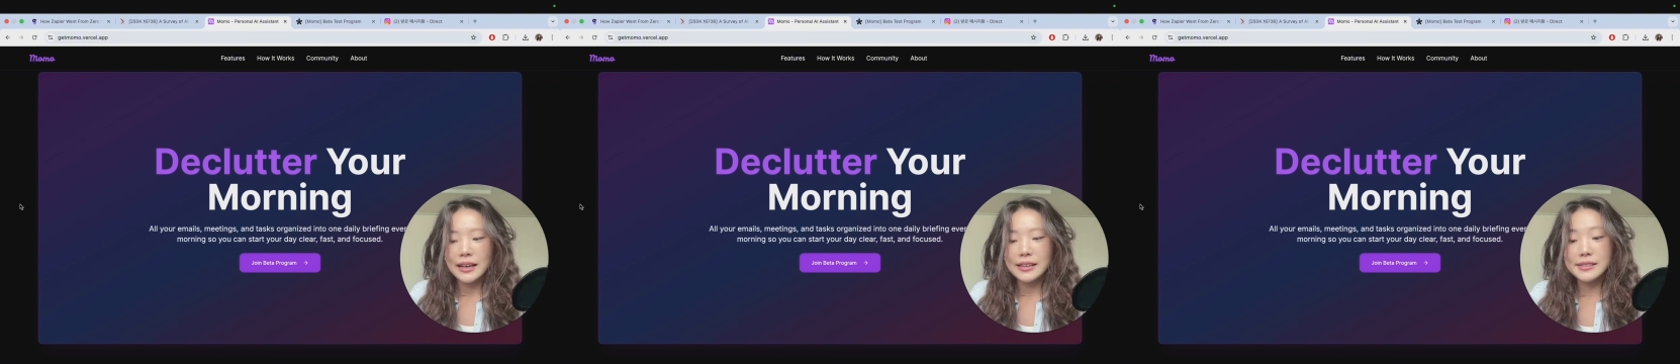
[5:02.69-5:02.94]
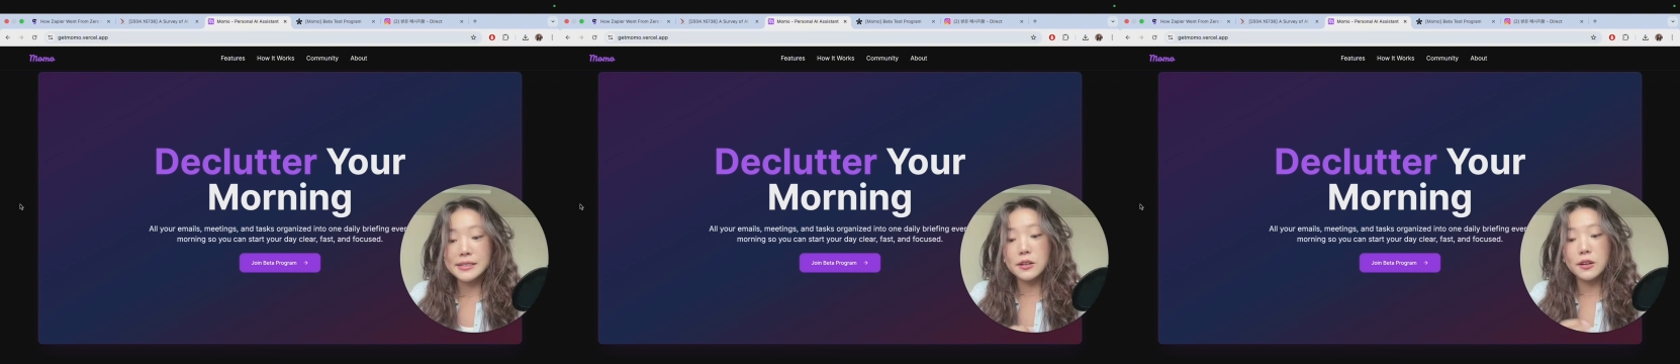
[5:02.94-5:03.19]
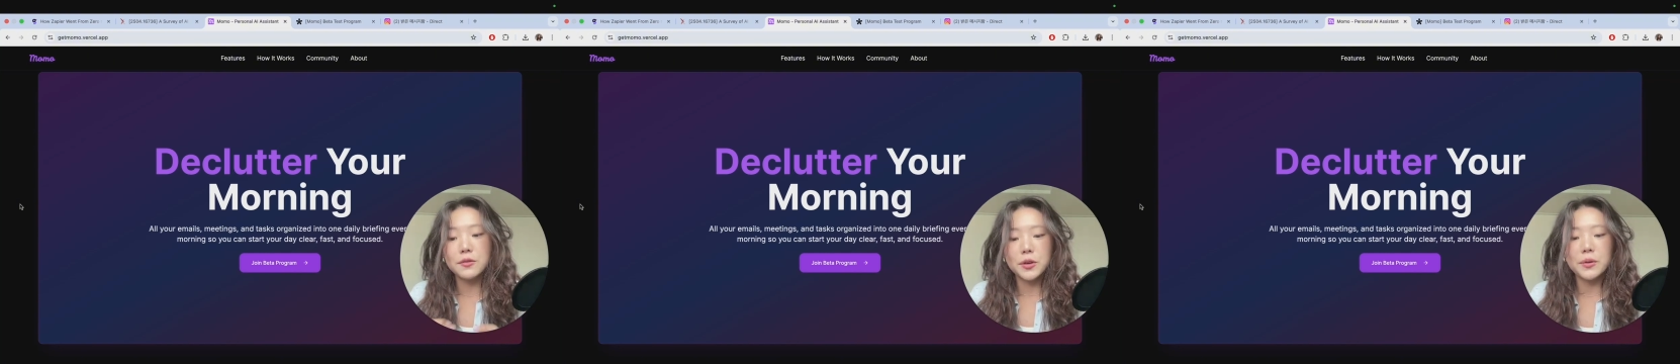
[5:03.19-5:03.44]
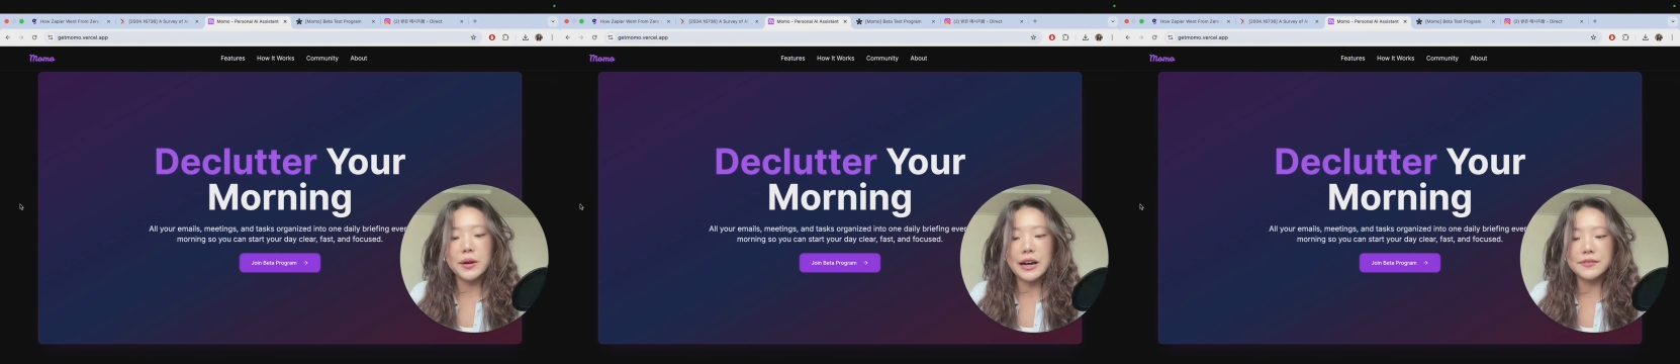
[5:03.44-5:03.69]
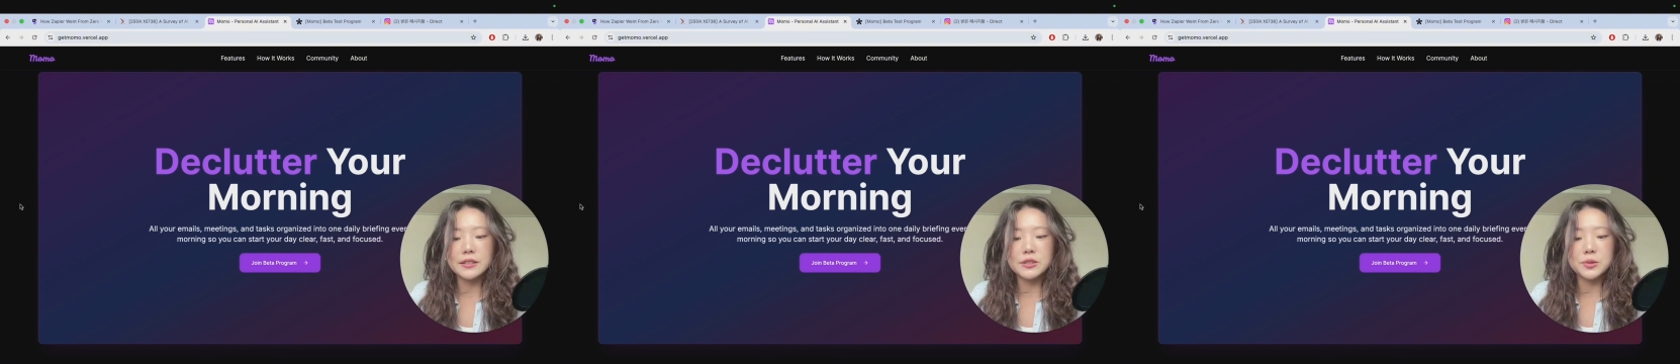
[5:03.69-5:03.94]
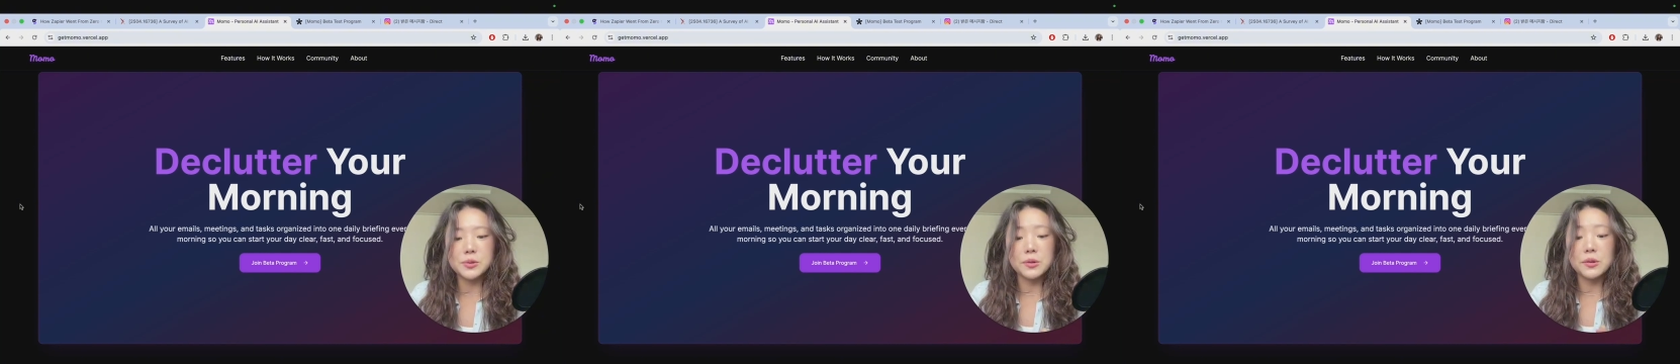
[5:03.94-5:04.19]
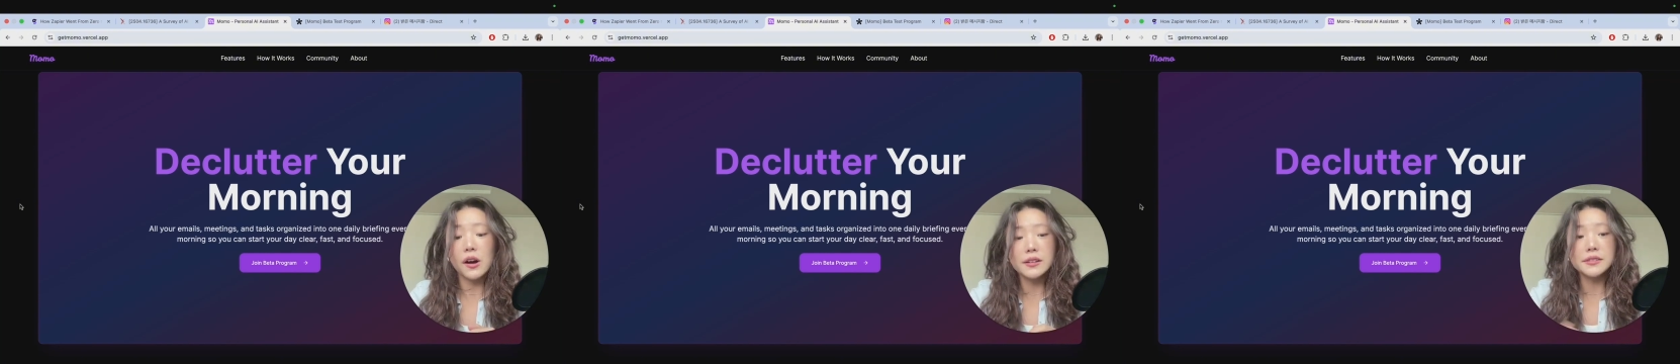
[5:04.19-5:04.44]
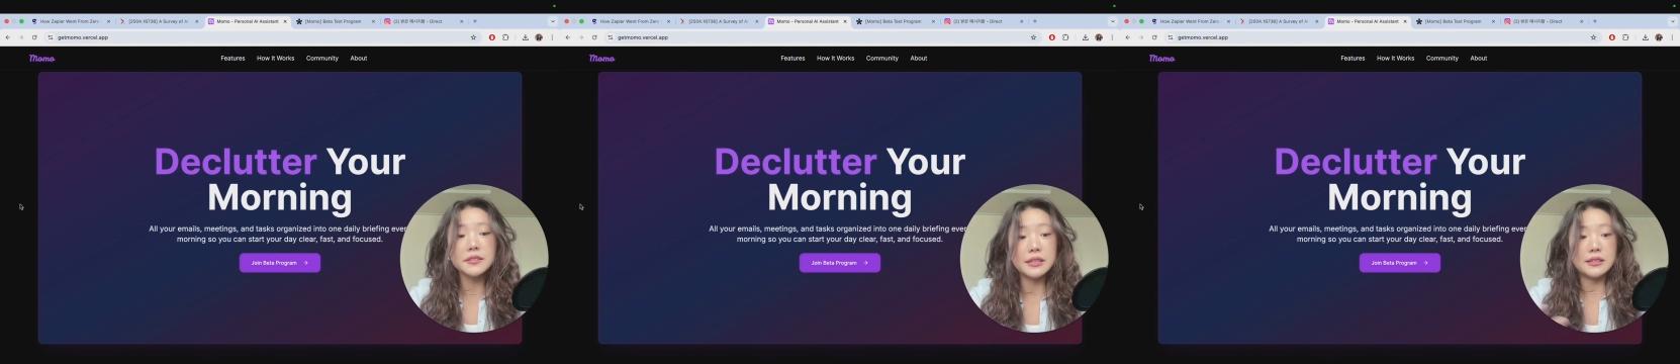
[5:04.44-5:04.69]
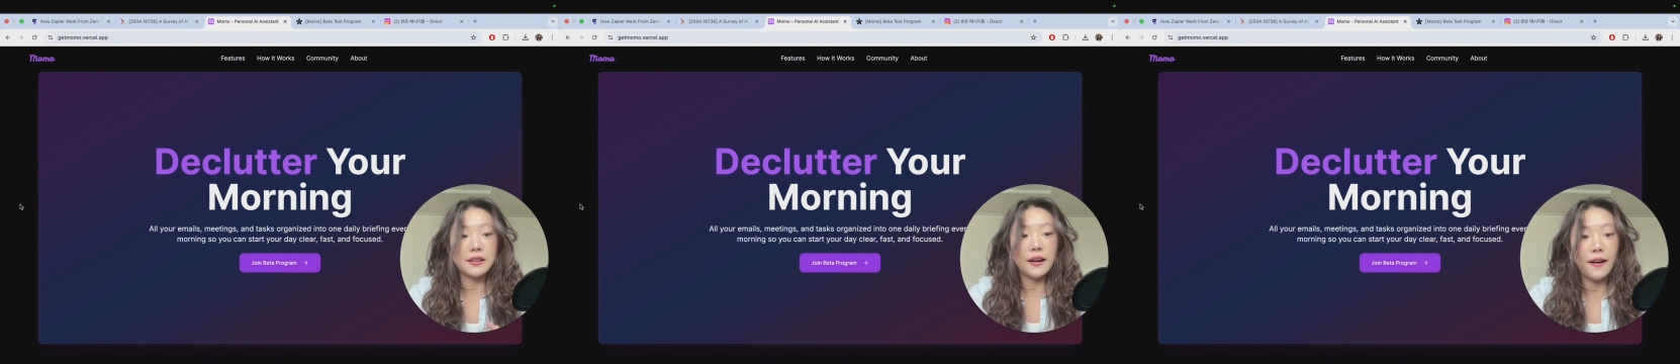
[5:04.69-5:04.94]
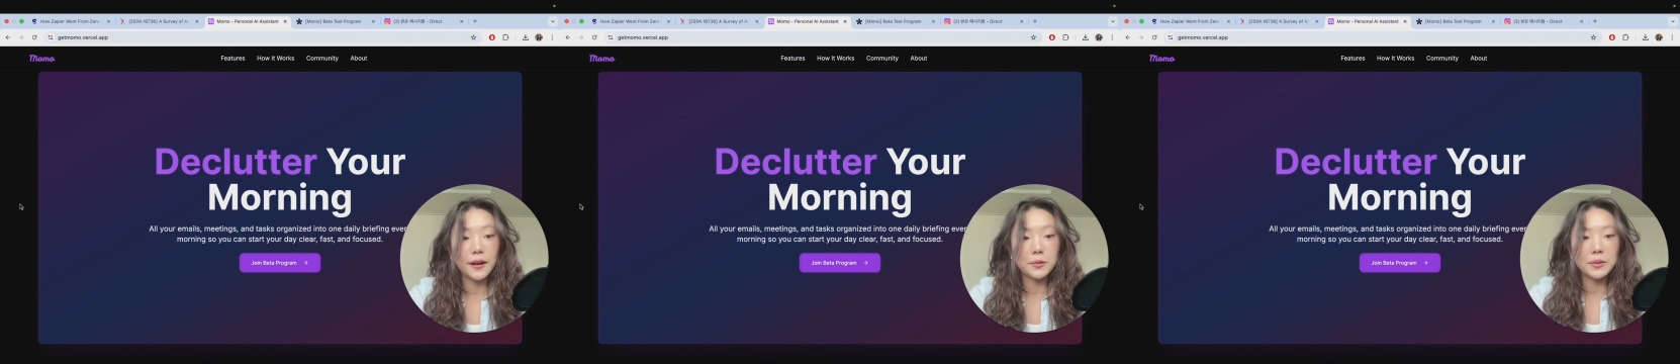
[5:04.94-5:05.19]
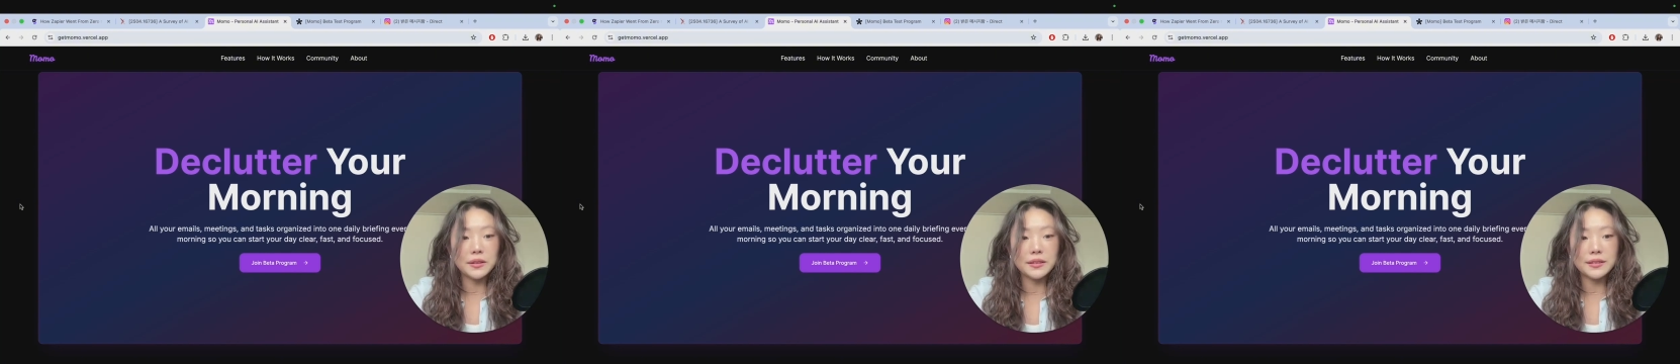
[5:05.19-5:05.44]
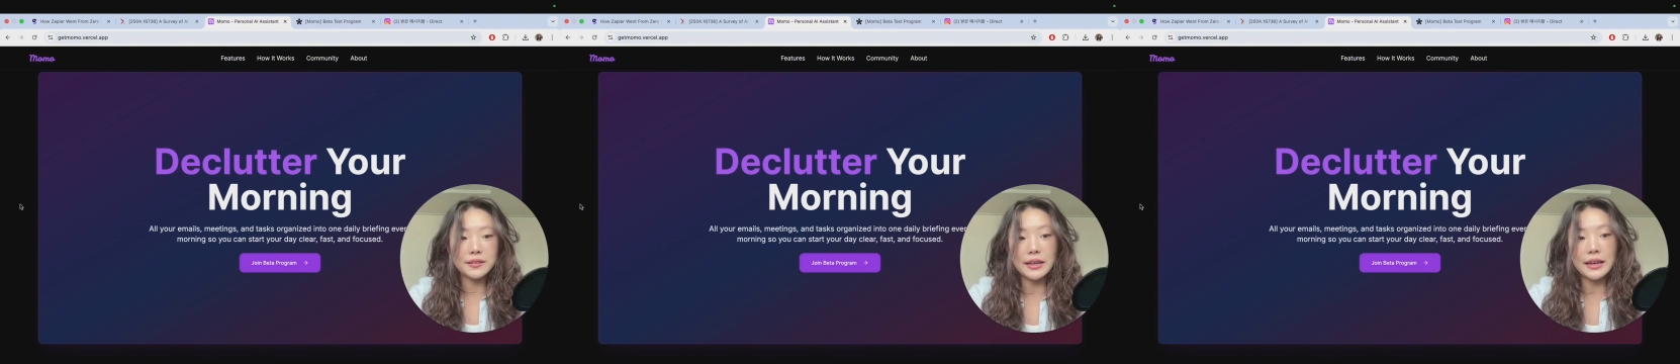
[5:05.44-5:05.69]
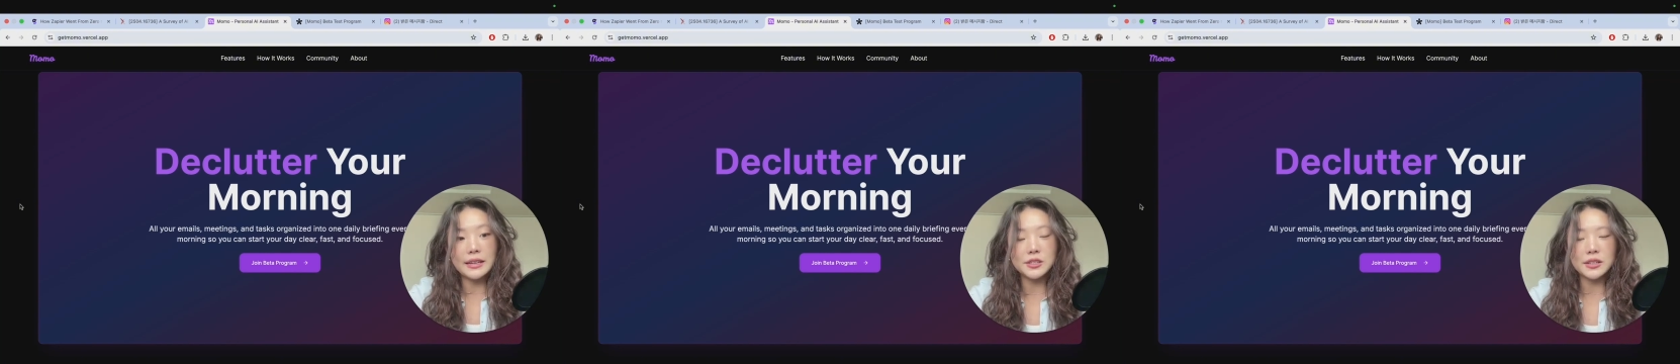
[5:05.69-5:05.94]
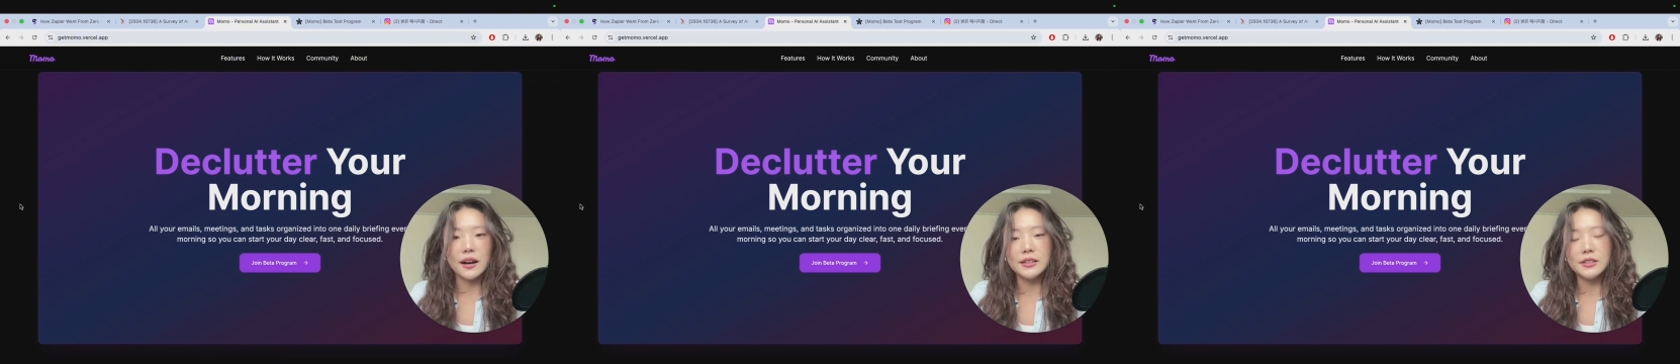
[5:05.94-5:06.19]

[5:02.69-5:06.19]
Instead of you having to constantly talk with the agent,